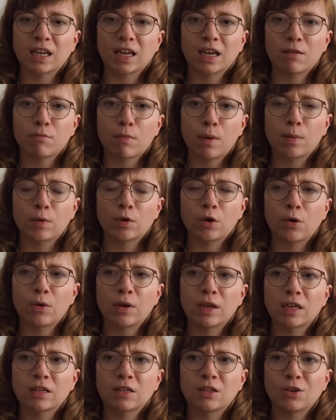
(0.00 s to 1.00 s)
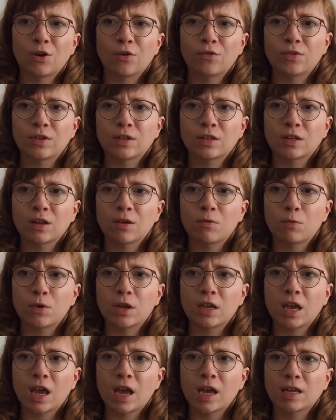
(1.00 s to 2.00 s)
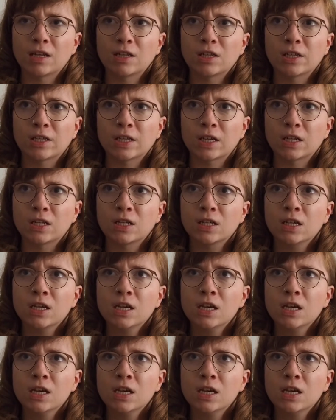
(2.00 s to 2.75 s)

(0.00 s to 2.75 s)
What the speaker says: Like I remember going into the office at weekends and